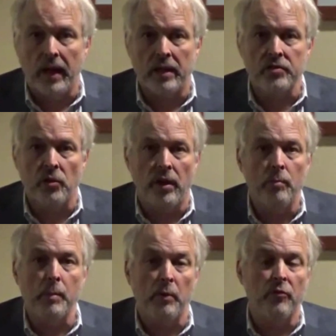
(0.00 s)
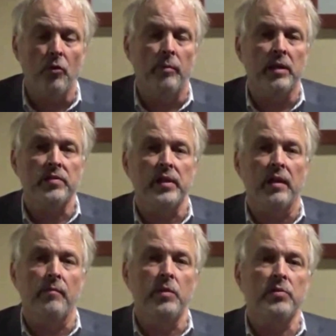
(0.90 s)
And so they'll be performing a set
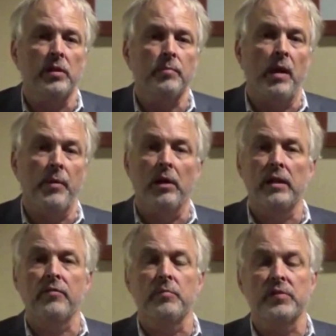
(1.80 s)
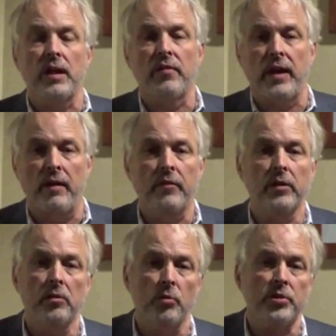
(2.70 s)
of music primarily from South
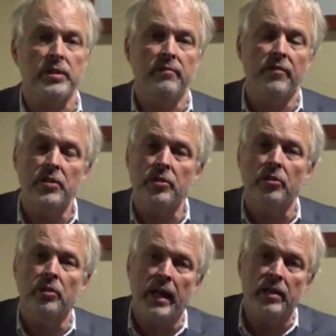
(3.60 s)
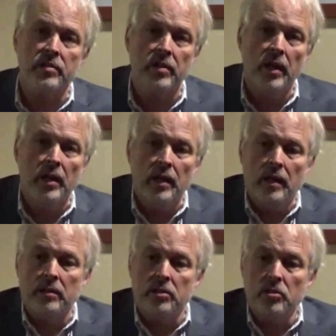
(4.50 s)
Africa, where Steve Fisher has
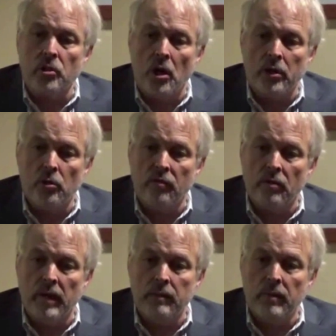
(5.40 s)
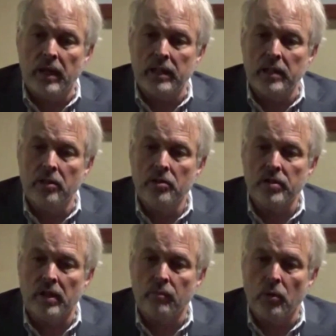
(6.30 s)
taught over many, many
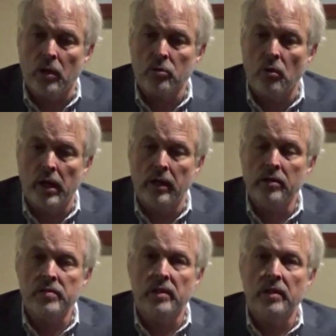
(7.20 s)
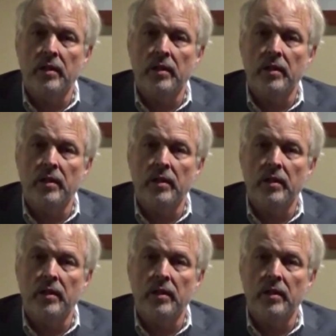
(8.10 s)
years and brought choirs.